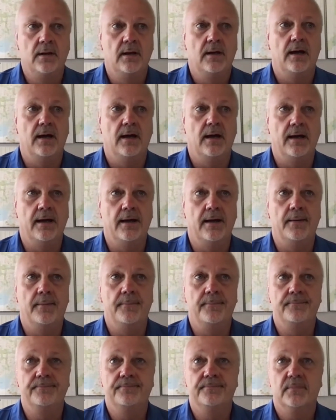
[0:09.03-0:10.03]

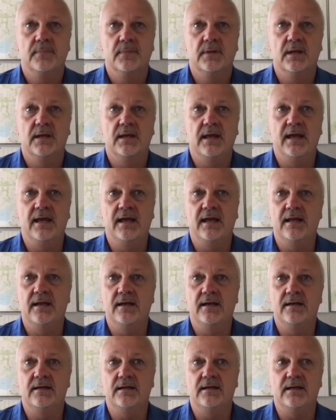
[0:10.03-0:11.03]
Um,
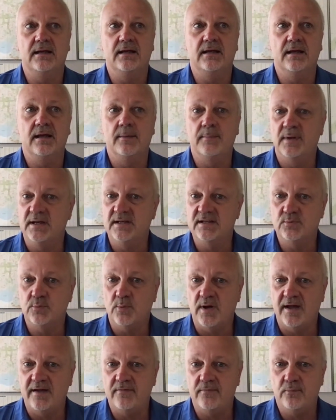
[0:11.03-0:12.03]
and him and his
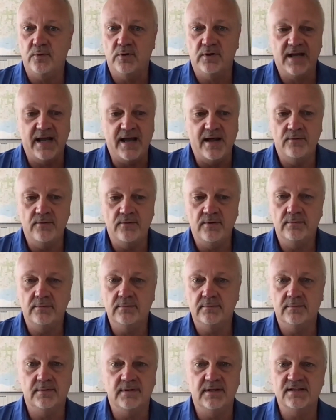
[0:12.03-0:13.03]
wife were
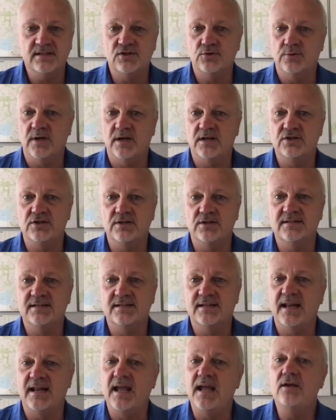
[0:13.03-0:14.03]
down this direction
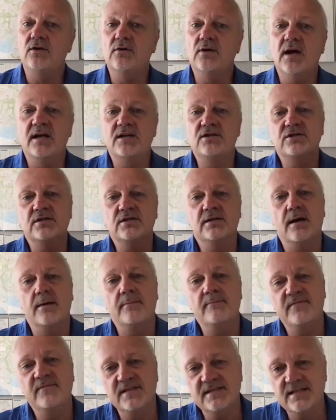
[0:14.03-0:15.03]
said, Hey, you guys should
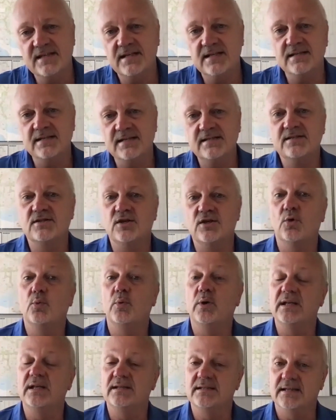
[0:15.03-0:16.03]
come visit us. So
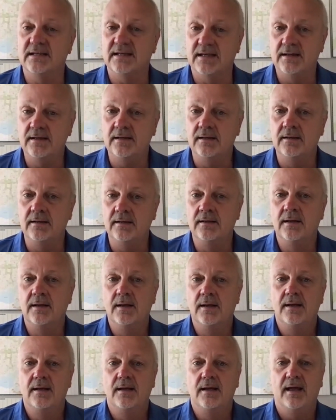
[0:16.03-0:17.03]
we did.
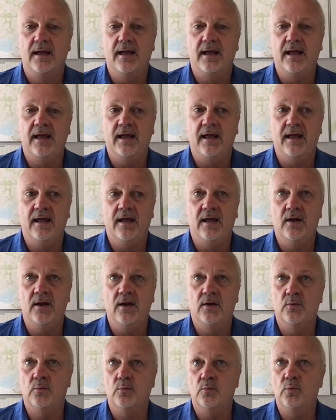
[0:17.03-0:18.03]

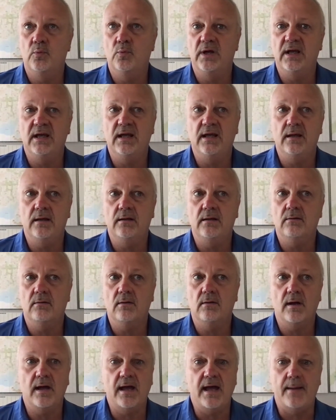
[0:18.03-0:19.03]
And we
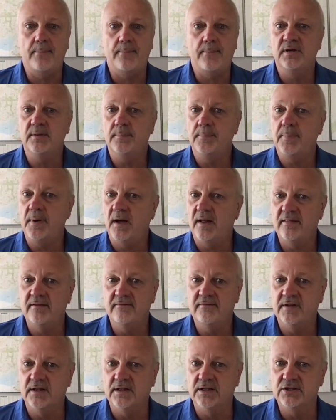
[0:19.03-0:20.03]
happened upon the
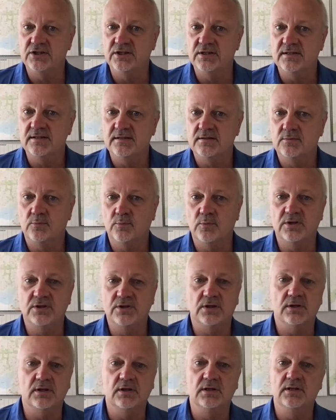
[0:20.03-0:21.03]
villages. We
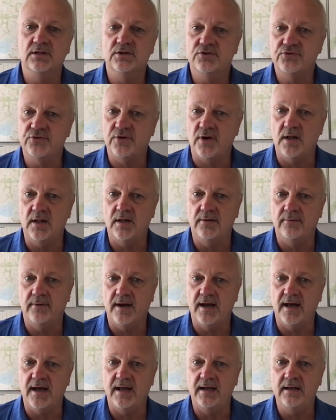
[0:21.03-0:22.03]
took a little trolley
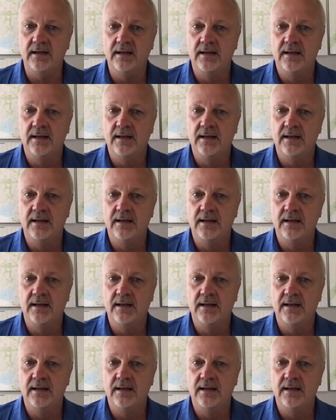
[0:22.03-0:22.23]
ride.